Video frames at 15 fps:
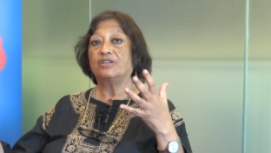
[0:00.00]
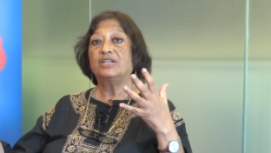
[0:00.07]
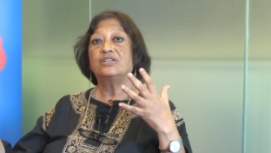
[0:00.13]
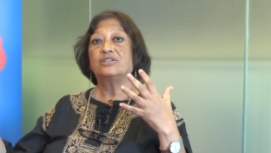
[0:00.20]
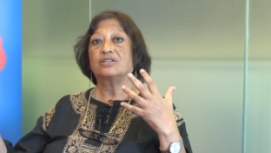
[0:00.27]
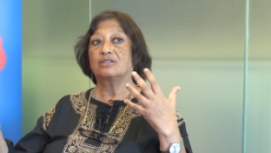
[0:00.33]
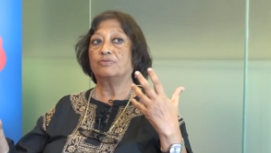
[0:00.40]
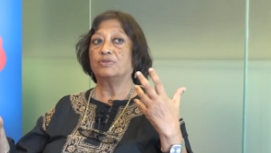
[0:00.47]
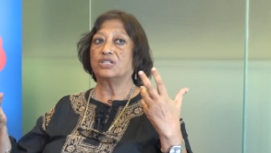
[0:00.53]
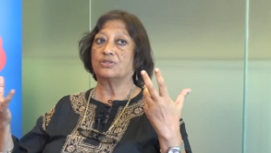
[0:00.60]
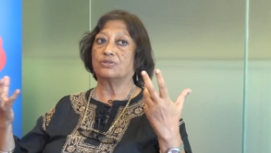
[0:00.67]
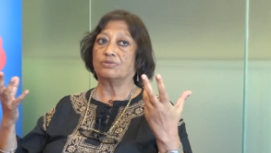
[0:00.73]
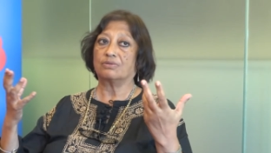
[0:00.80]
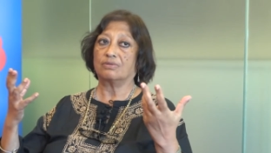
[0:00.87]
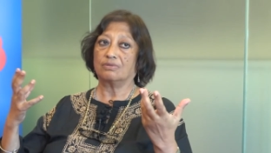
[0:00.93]
region,
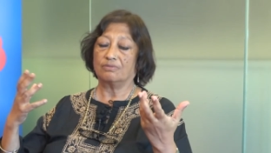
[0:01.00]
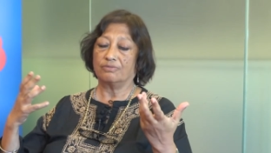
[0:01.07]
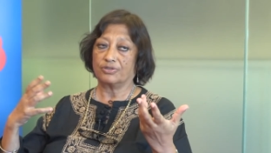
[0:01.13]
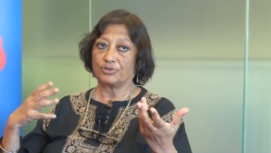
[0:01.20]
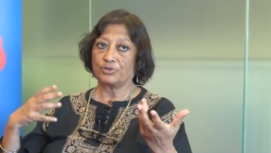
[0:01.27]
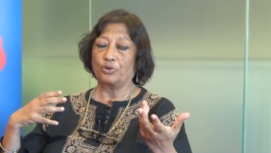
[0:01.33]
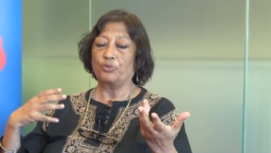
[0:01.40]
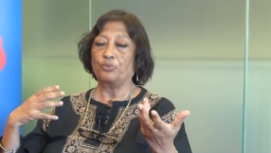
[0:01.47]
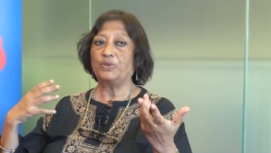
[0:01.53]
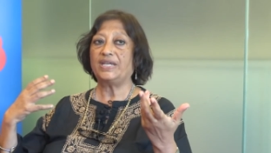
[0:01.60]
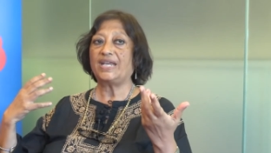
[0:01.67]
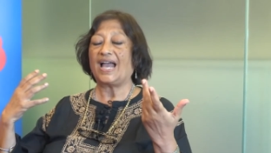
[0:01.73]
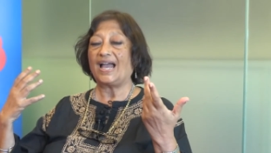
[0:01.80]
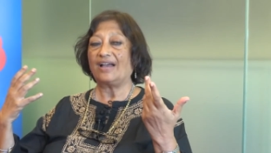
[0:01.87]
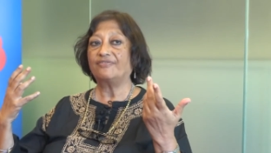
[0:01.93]
so
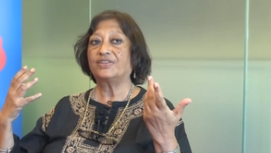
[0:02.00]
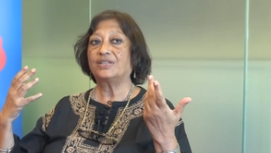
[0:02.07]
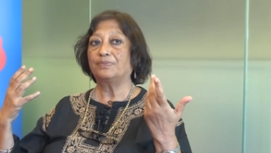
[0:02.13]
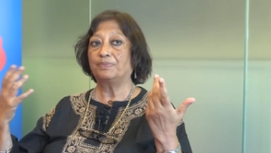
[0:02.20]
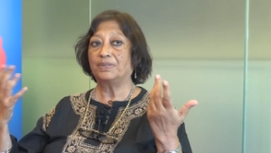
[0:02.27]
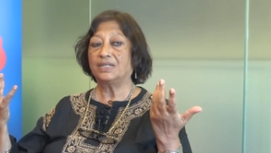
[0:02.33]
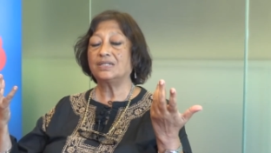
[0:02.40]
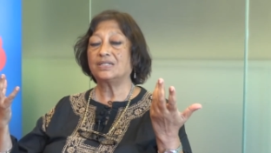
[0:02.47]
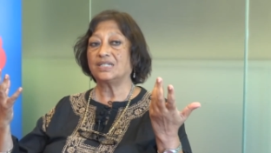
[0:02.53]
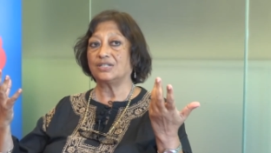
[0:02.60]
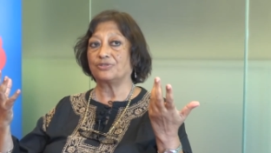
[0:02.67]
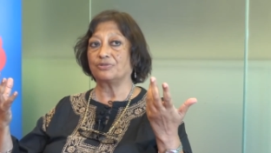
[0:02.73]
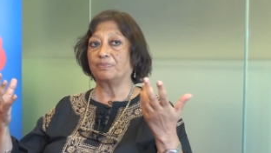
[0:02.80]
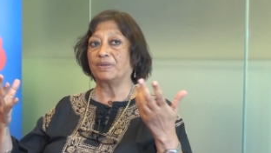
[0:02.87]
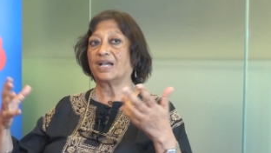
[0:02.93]
we have the
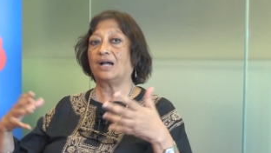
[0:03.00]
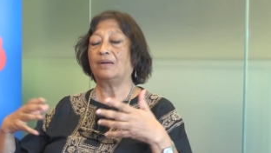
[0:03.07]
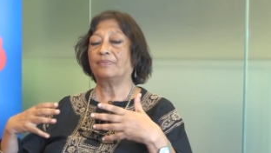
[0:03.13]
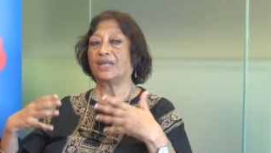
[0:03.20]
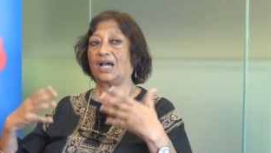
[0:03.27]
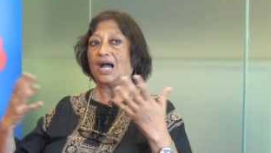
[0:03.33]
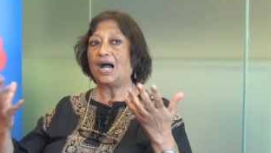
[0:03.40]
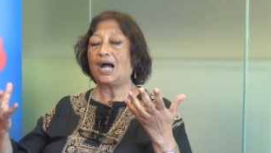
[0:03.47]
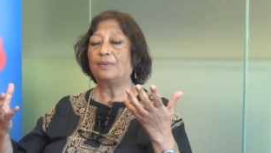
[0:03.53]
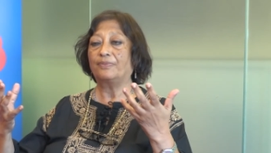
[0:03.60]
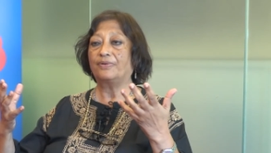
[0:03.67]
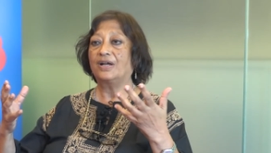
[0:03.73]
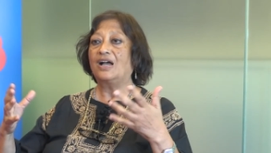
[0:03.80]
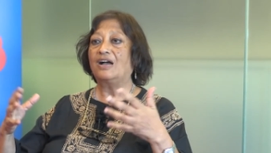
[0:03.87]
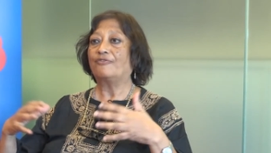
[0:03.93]
ability to become the
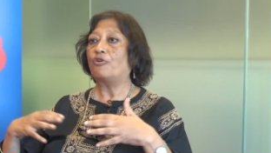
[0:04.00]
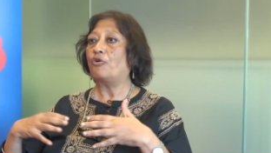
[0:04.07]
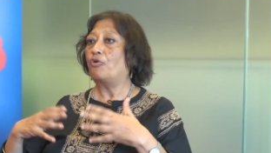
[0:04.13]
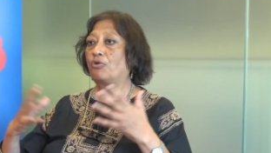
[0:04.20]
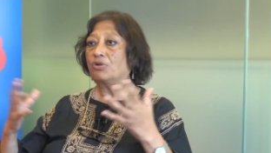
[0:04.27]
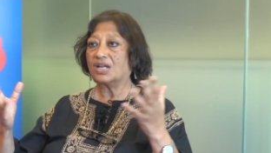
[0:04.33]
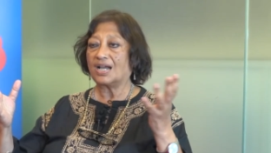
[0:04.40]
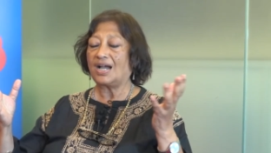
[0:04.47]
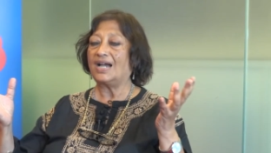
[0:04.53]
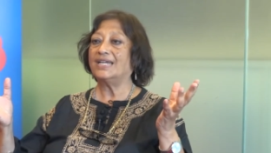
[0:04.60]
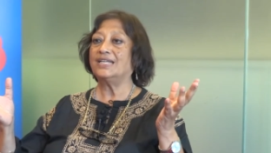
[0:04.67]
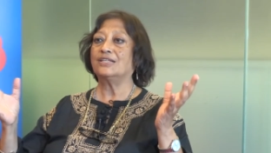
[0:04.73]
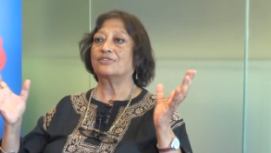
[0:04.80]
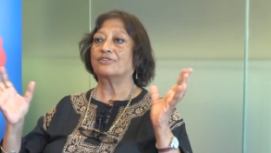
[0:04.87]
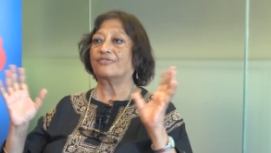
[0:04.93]
hub for all
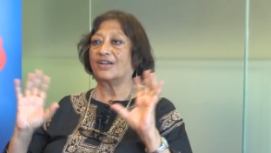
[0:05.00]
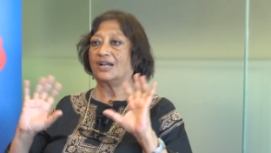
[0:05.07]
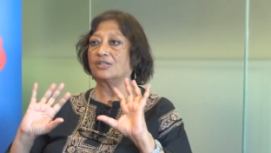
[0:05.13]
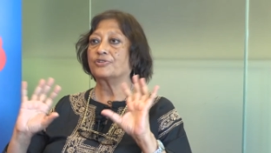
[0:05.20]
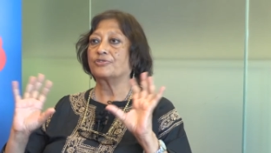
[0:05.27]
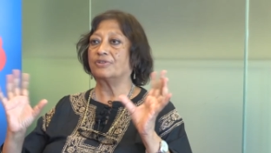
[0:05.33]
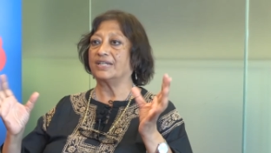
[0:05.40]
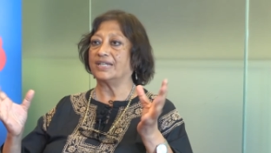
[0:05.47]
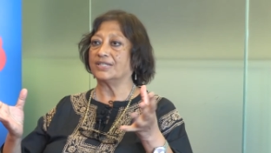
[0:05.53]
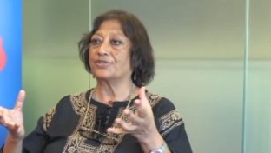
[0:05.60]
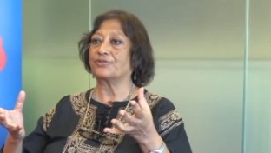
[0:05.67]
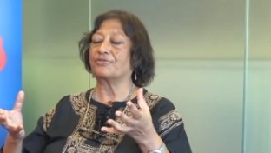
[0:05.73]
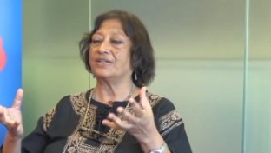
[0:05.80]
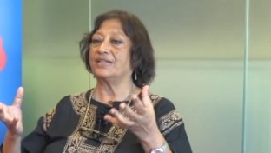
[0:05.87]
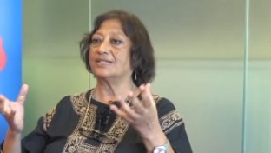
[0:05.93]
kinds of cultural
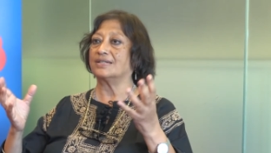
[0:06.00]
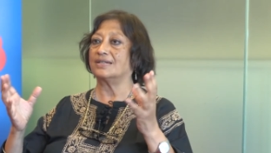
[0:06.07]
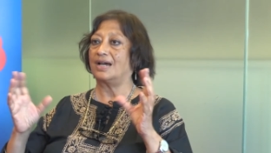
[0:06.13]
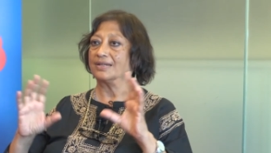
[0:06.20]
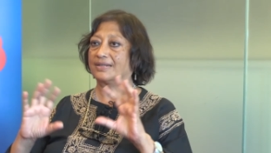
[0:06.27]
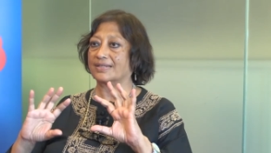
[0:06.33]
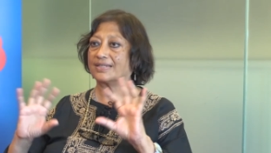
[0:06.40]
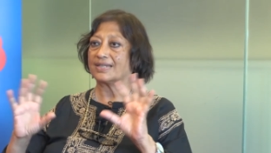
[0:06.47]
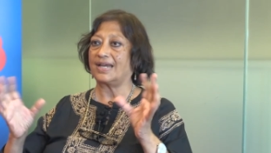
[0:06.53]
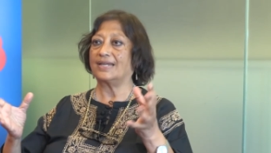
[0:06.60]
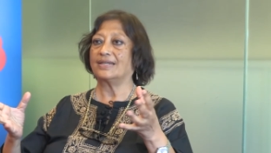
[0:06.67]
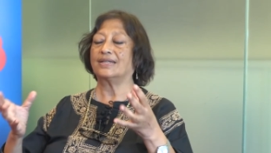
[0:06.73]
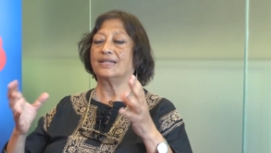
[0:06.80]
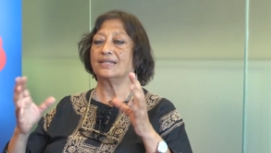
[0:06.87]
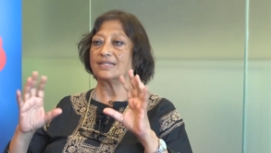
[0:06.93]
histories and
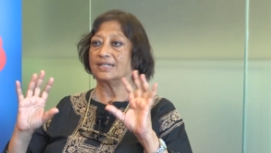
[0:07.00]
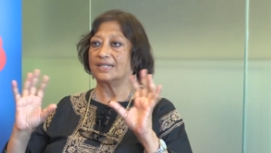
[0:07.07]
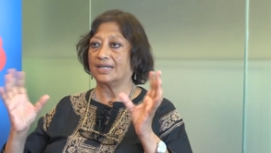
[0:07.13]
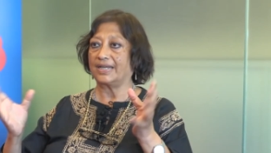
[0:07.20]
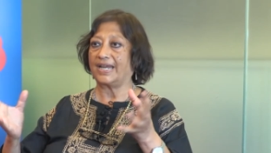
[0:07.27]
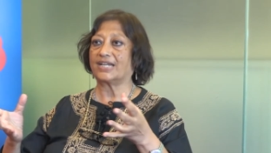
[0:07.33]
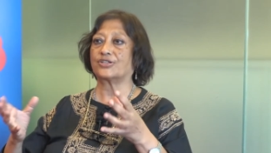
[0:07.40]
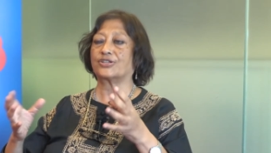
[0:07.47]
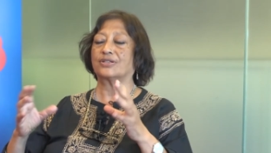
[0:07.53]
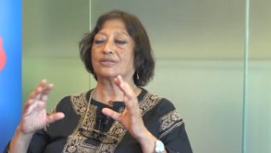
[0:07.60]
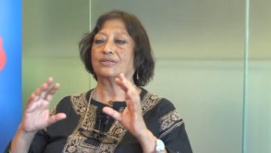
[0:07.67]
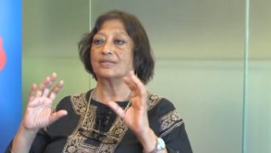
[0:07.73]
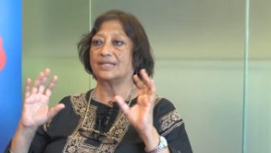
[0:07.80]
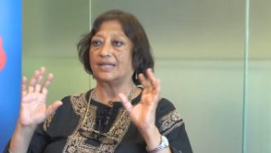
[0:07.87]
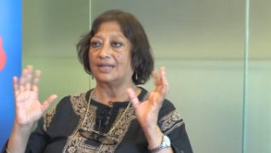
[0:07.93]
understandings and
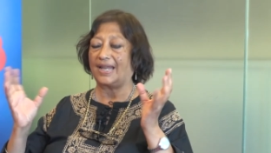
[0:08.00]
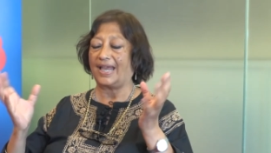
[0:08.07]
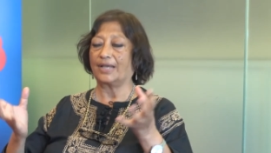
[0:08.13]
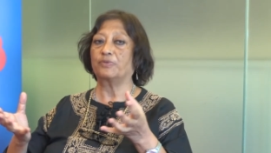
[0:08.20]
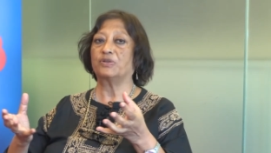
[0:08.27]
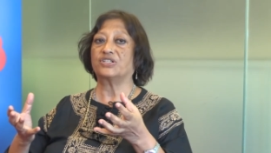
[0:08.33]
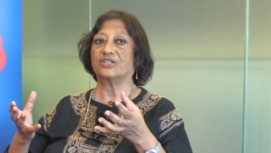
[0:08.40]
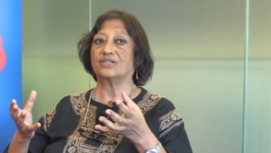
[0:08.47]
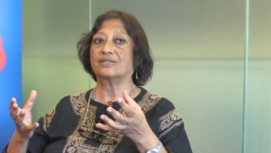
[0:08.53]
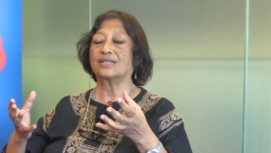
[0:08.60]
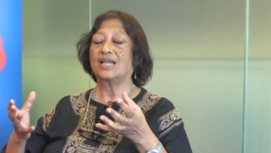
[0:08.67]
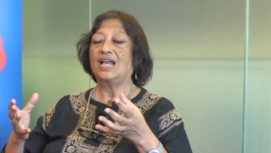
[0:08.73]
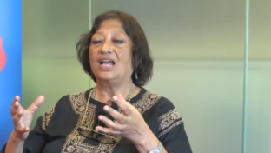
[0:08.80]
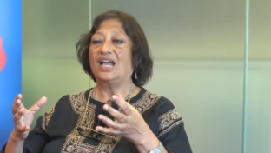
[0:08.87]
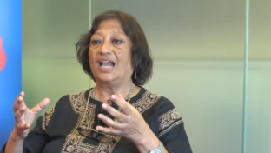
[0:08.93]
connections and
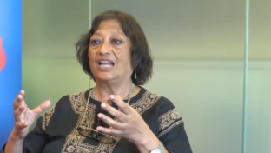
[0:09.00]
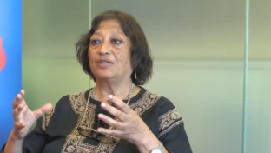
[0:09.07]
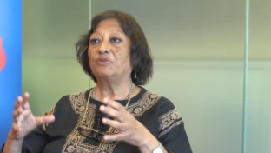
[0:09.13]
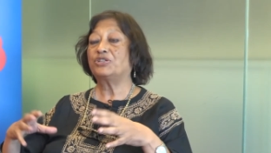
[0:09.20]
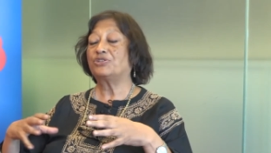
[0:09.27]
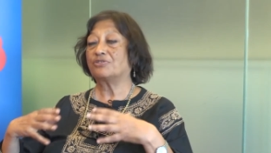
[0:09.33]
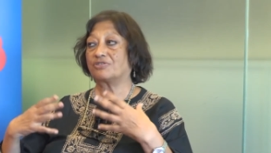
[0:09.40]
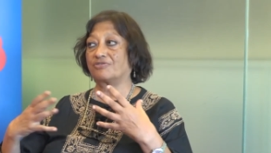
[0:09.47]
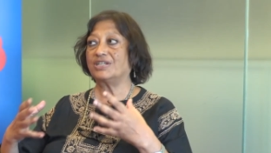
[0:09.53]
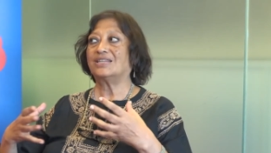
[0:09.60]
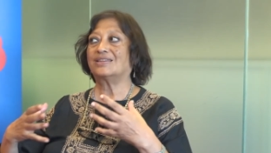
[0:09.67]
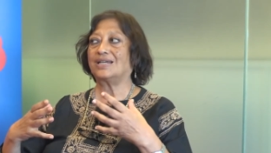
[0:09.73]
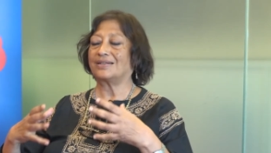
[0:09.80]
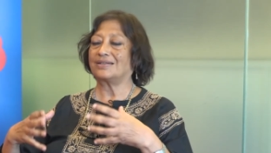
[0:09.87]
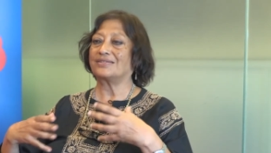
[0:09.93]
languages. And we should
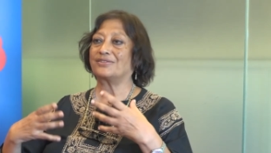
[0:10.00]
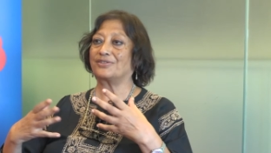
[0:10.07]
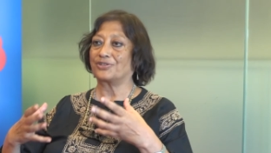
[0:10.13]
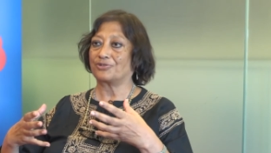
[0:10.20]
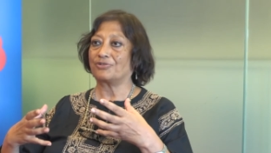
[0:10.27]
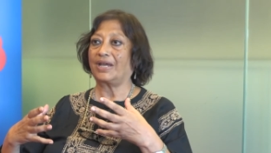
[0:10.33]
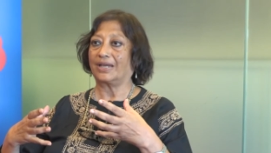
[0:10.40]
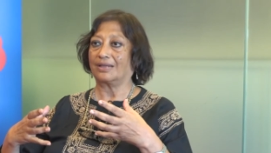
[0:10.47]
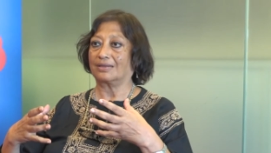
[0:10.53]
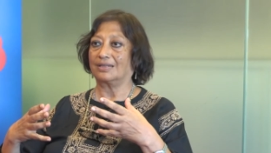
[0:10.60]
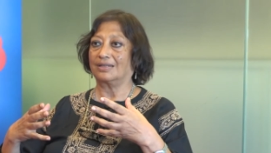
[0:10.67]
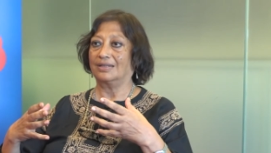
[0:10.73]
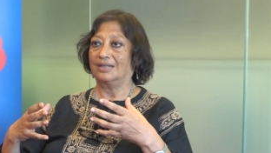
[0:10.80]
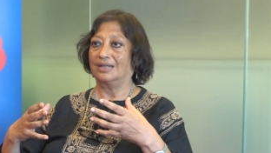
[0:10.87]
treat that as a strength.